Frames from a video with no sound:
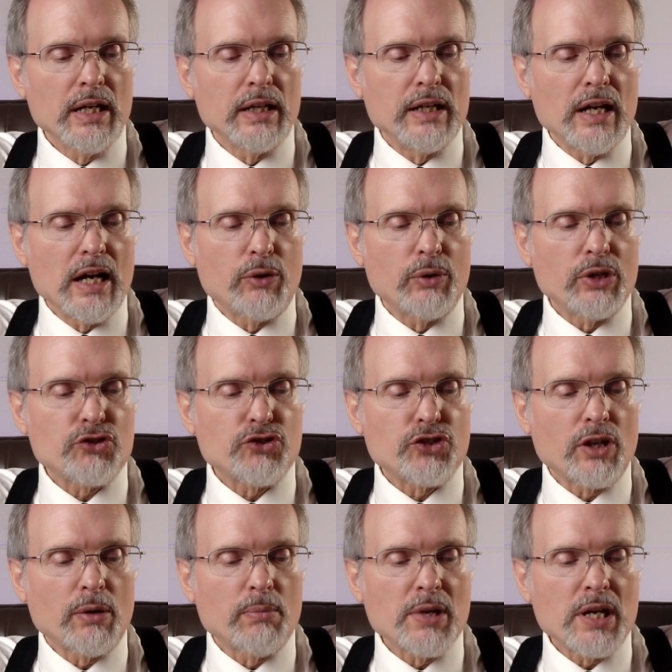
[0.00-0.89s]
Now it
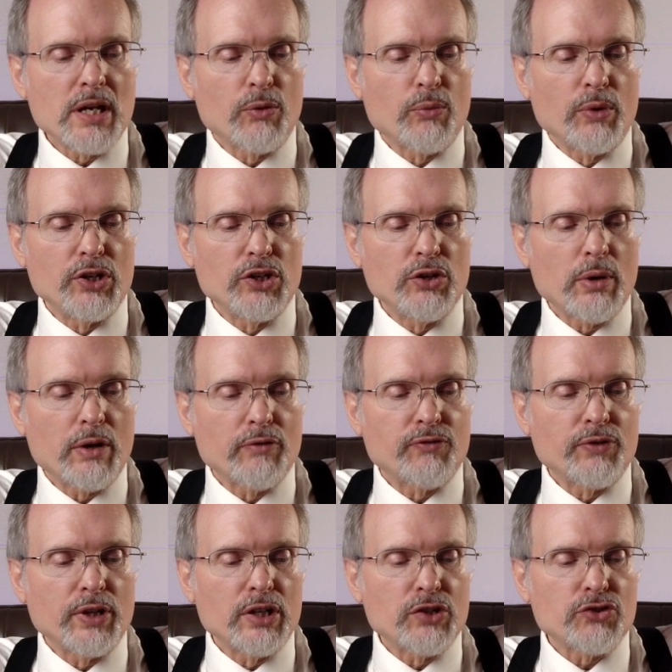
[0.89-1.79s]
shall be, when you have
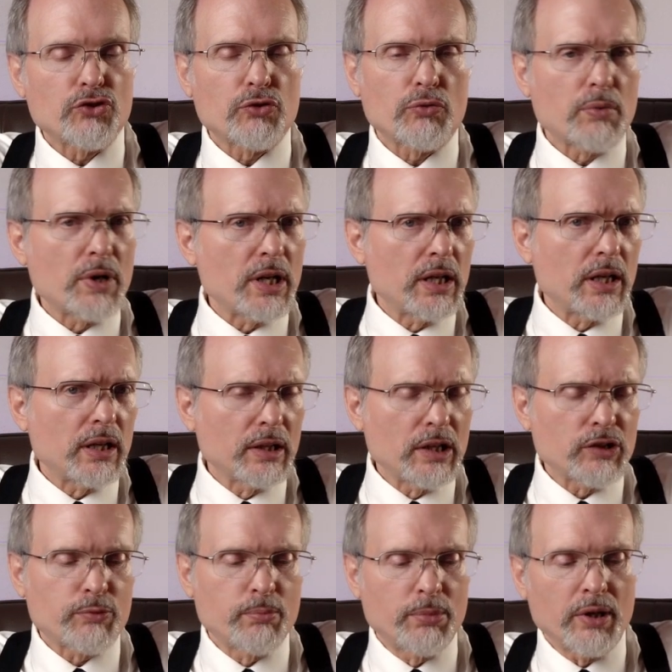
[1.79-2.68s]
finished reading
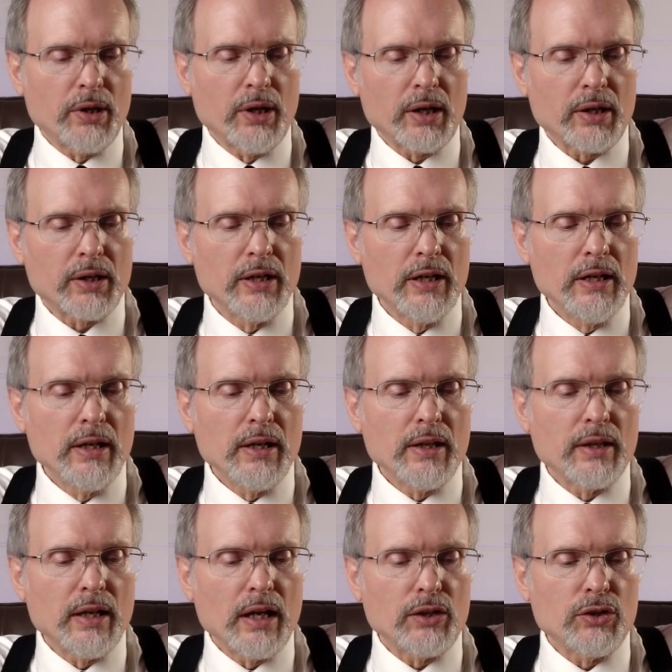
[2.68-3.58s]
this book,
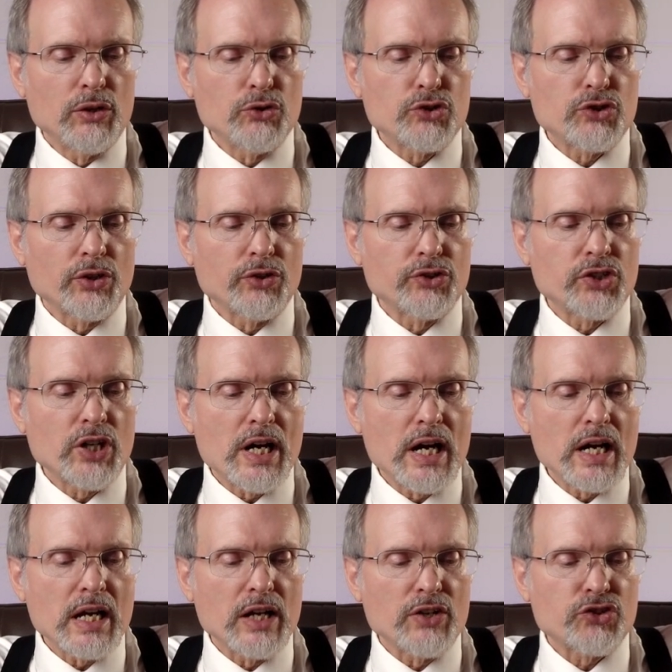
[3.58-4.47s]
that you shall
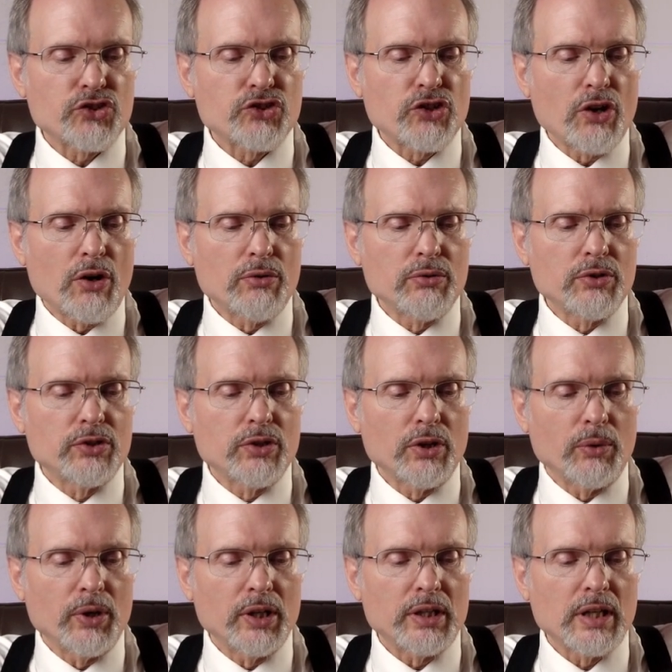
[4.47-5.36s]
tie a stone
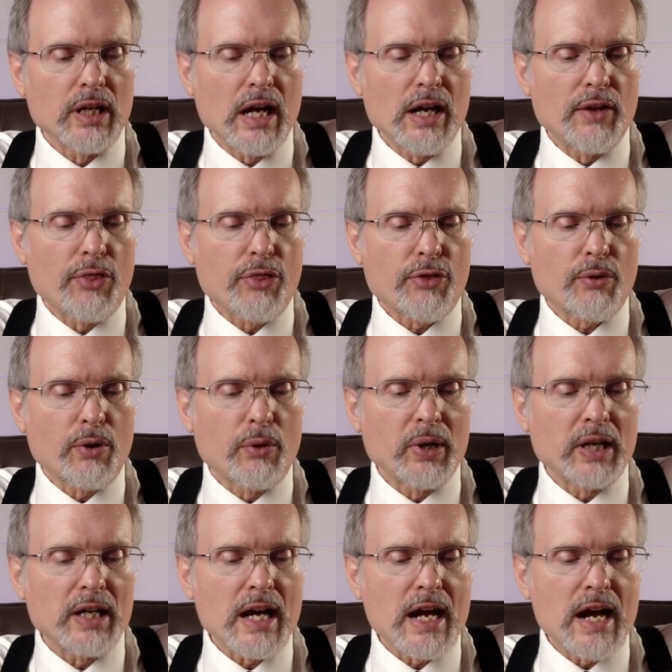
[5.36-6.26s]
to it and throw
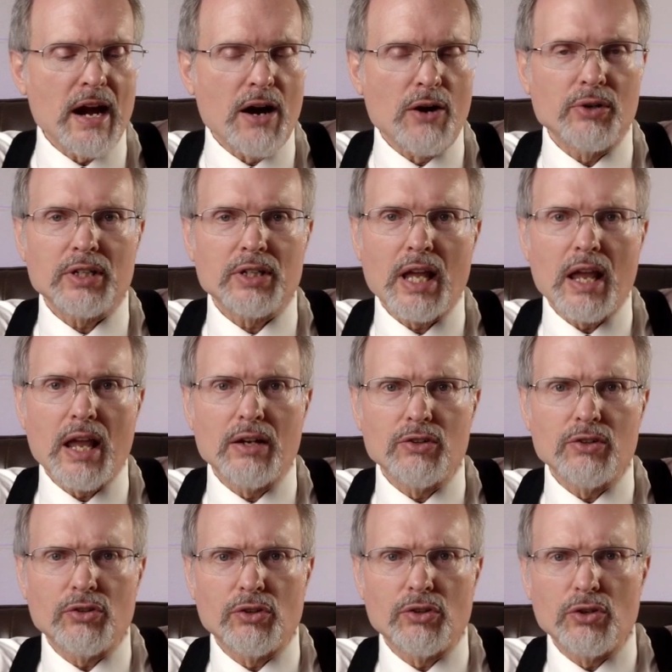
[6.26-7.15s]
it out
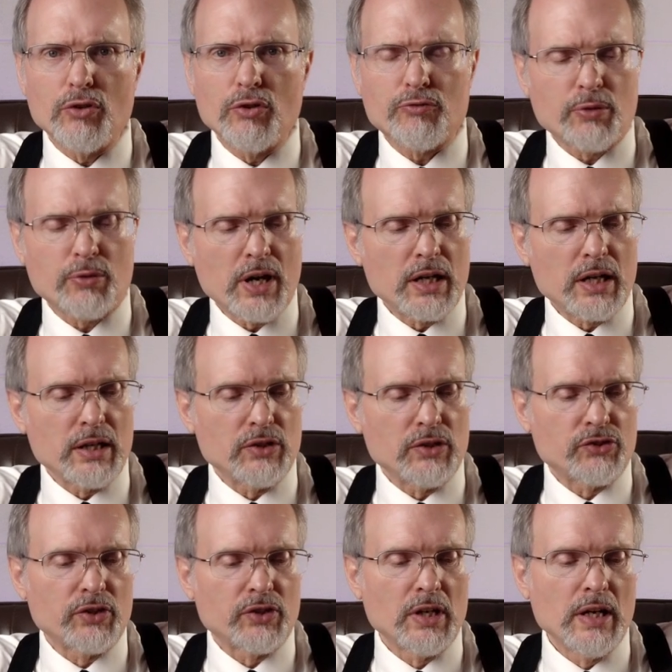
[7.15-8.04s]
into the
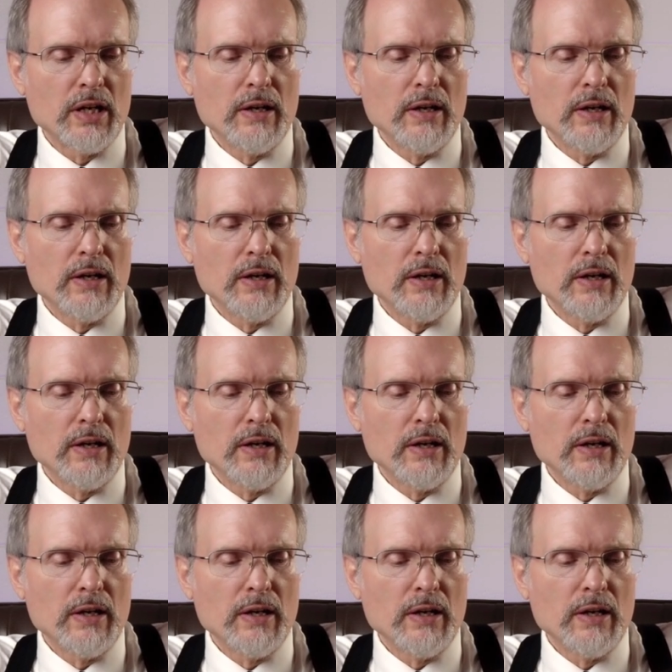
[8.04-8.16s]
Euphrates.